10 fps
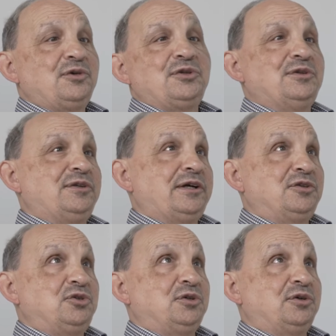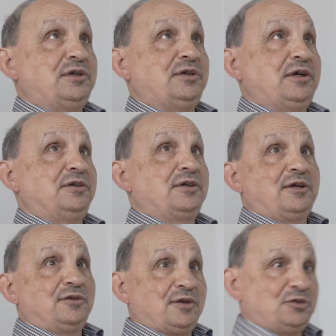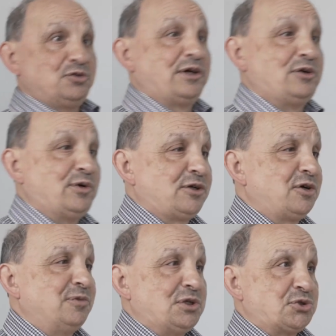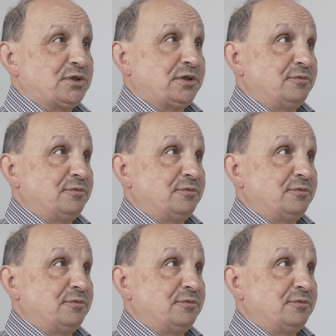than that, I welcome this